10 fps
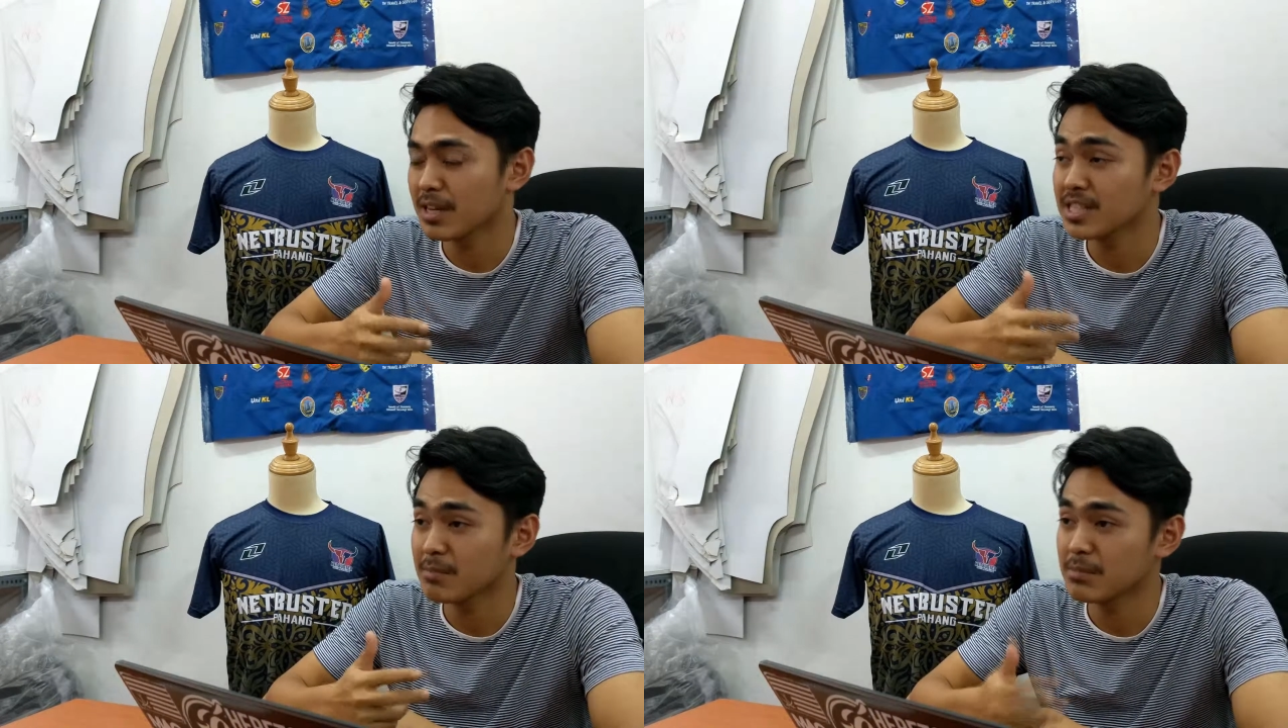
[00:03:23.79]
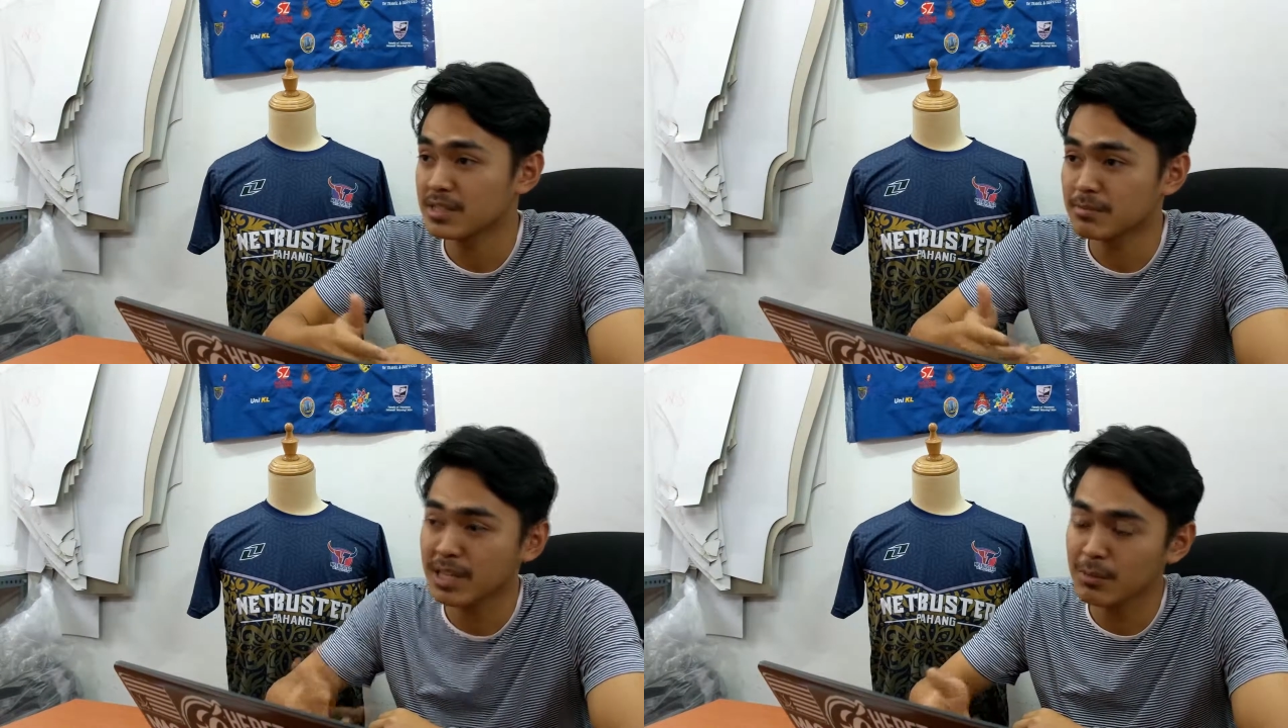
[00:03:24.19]

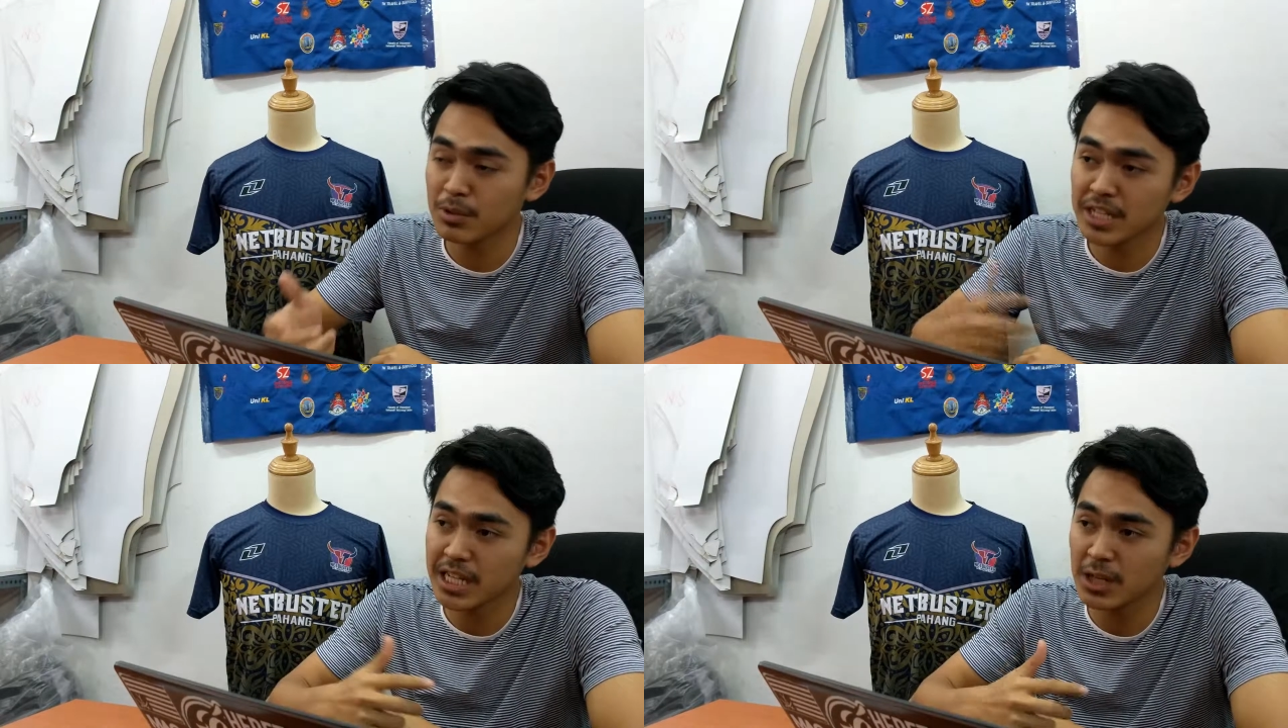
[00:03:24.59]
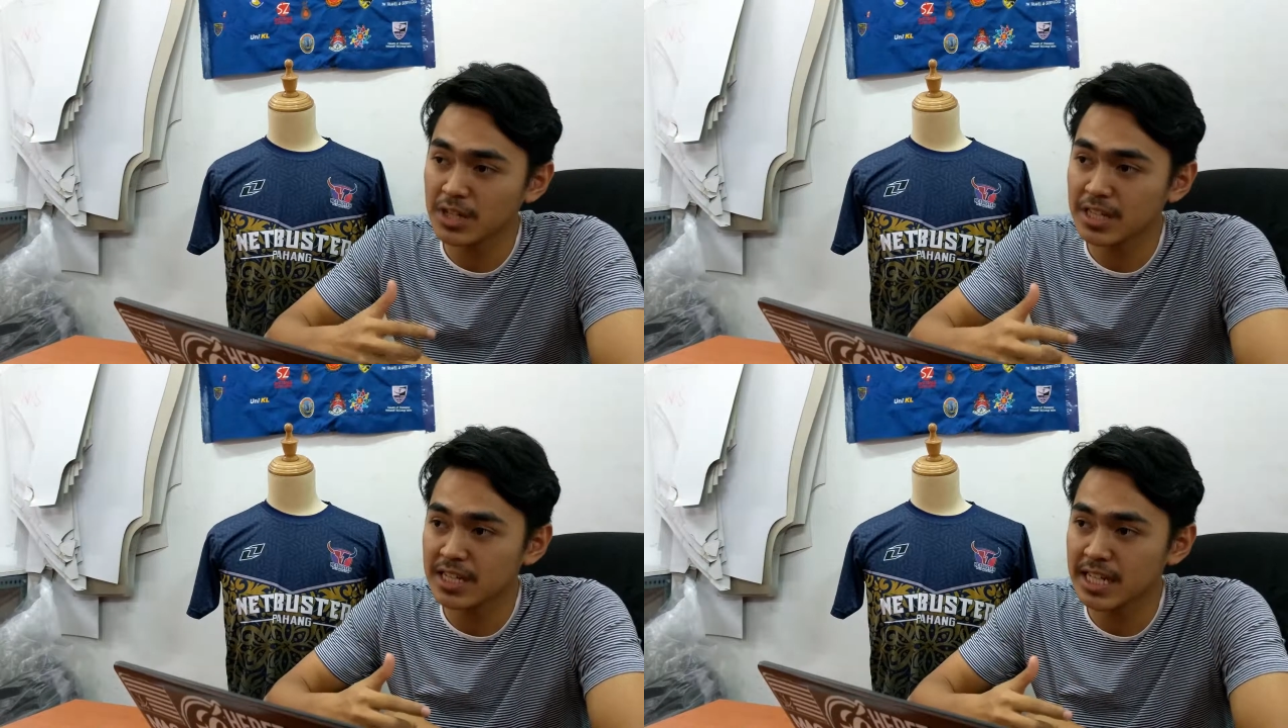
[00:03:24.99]
Since I have the
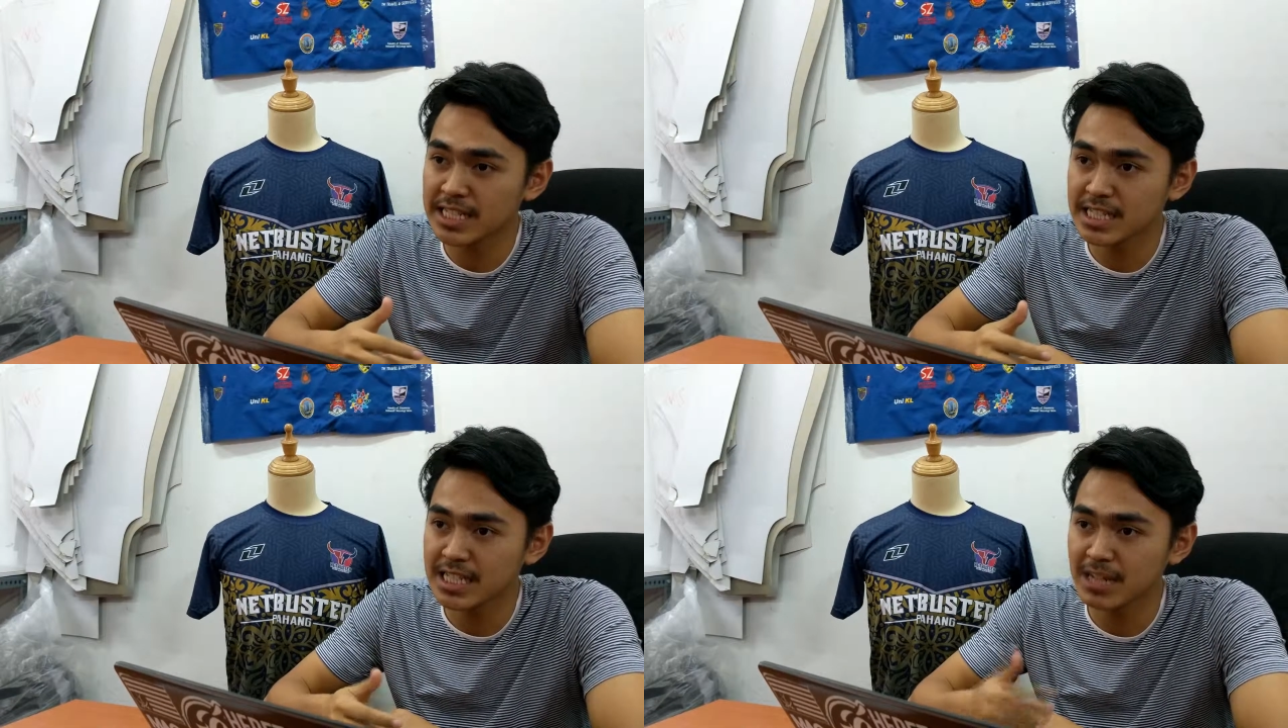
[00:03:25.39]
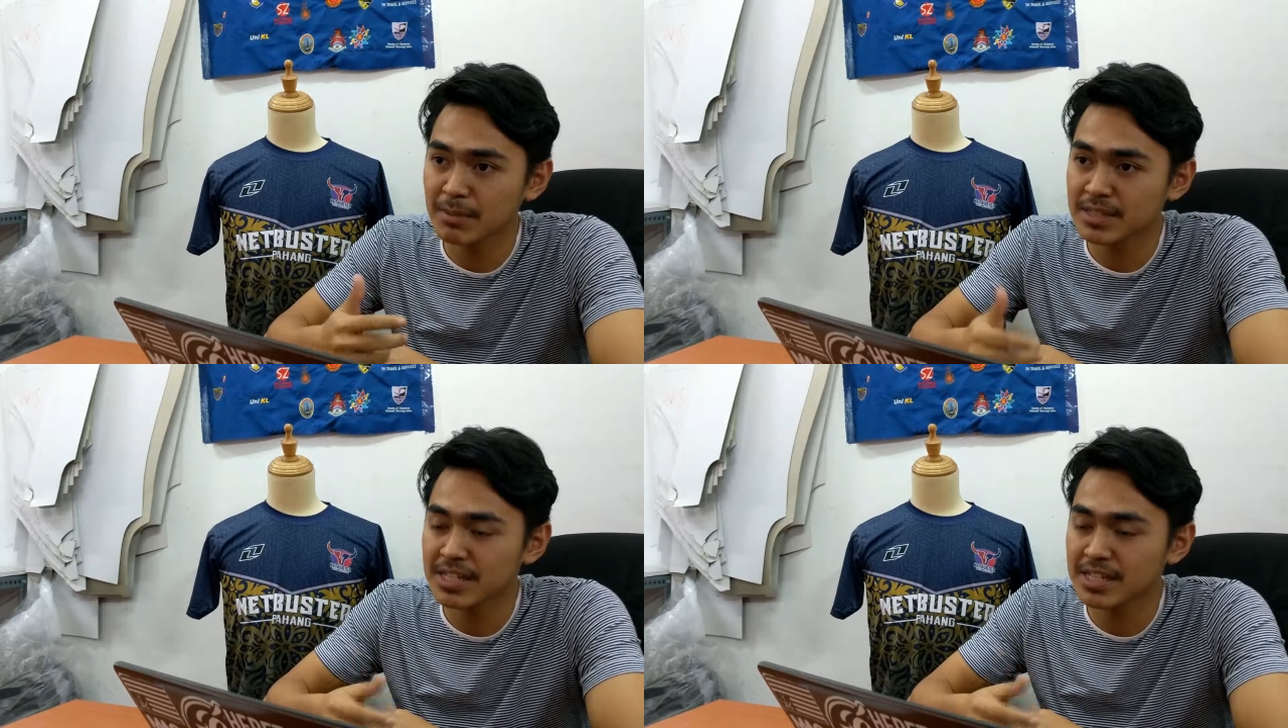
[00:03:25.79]
mindset of